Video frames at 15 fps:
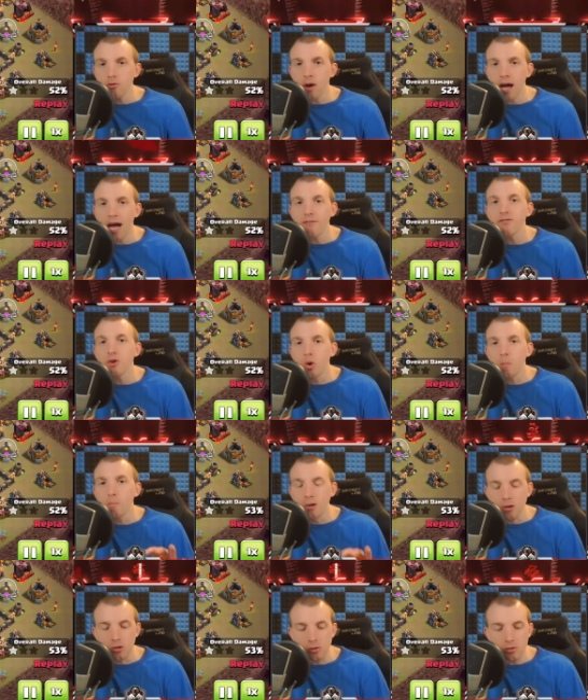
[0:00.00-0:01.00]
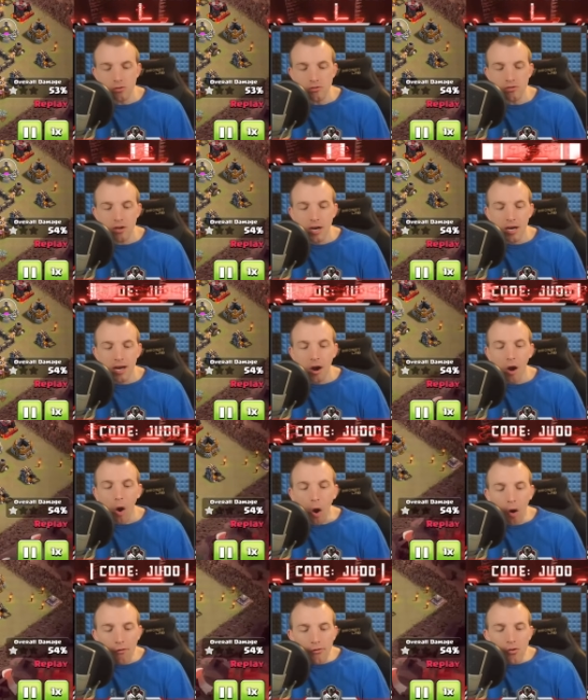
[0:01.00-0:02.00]
to have your balloons
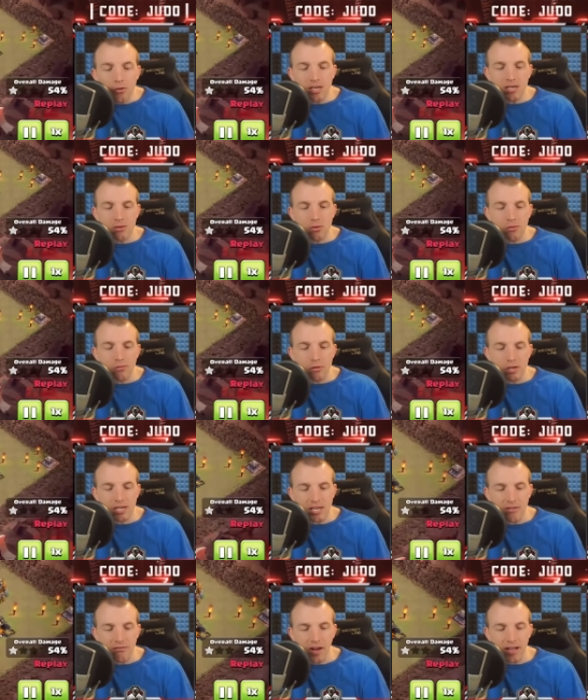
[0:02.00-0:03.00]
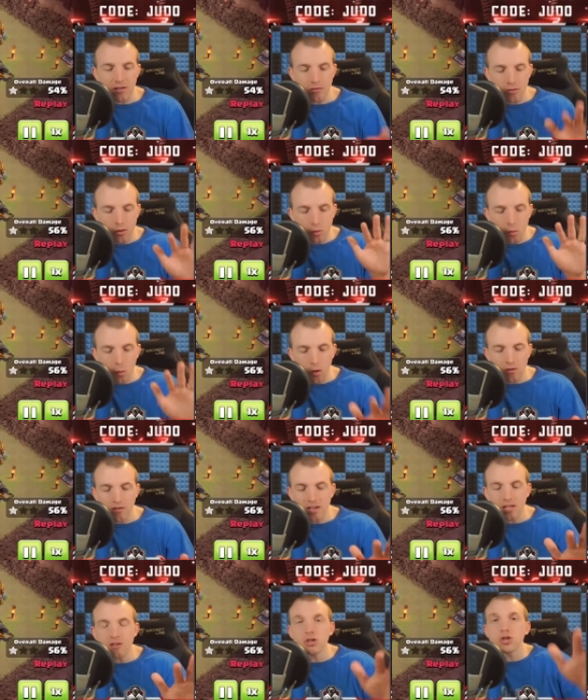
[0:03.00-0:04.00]
hovering over a defense. You
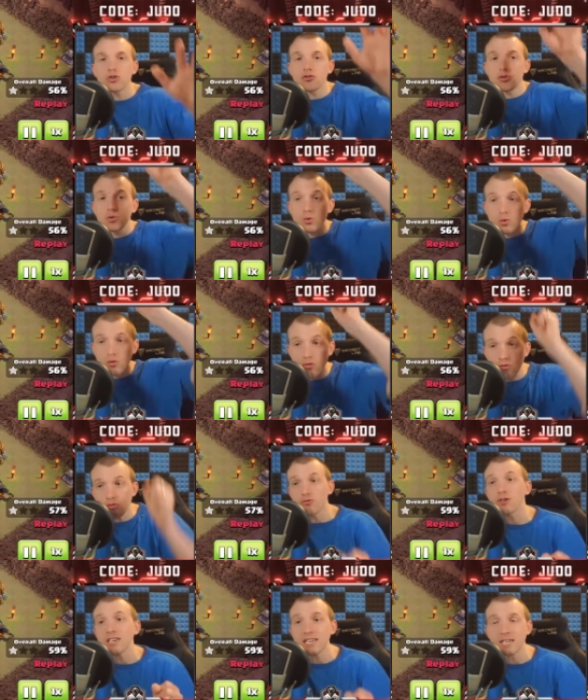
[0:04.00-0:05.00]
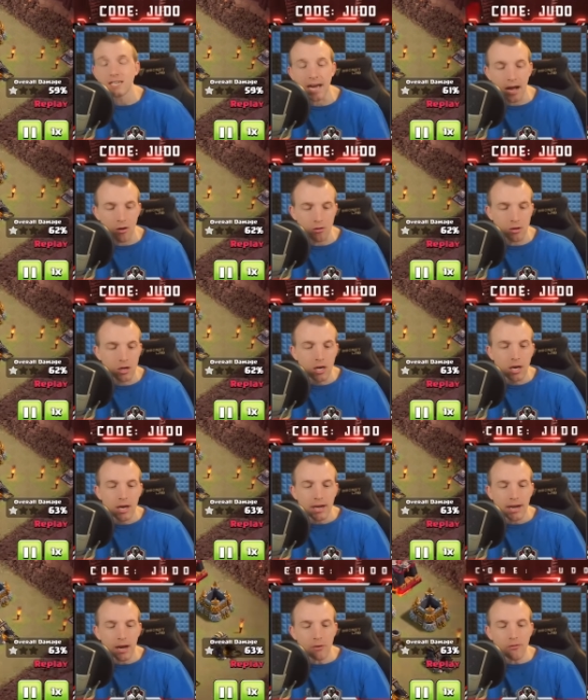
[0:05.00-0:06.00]
want it to just go straight down.
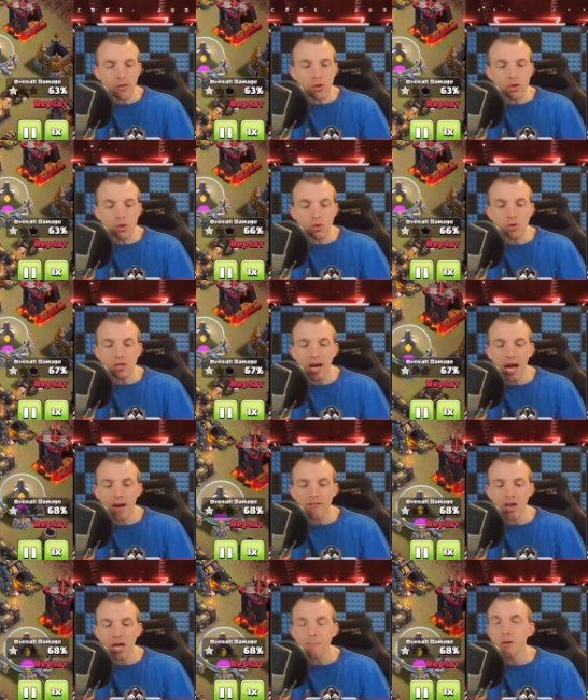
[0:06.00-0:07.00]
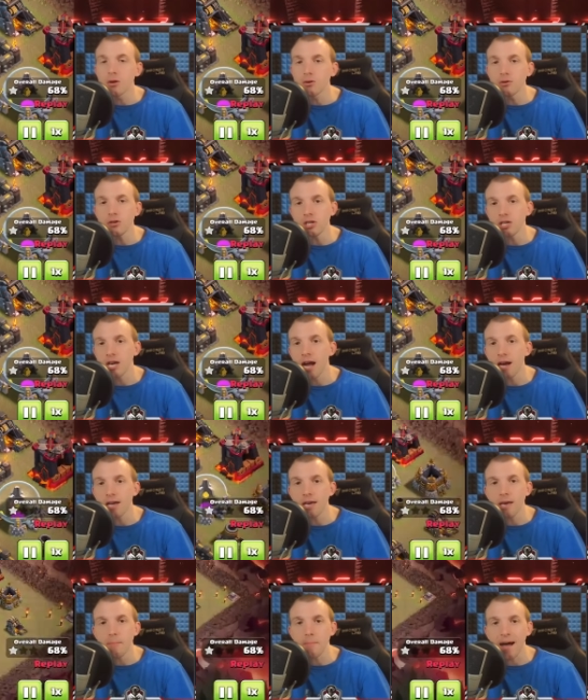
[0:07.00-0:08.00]
Now if you don't have a balloon to
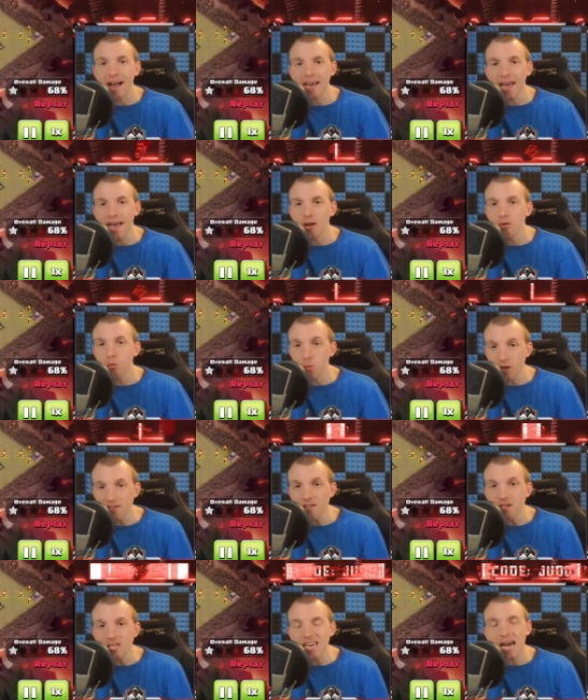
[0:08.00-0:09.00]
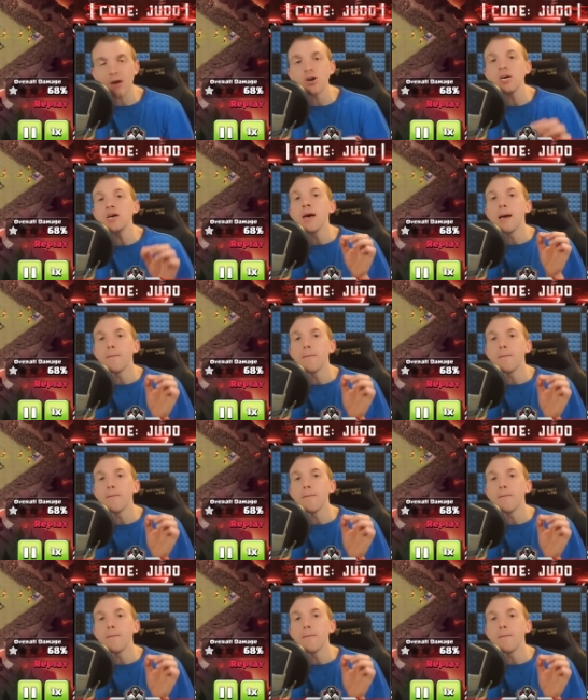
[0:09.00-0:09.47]
tank a back end wizard tower,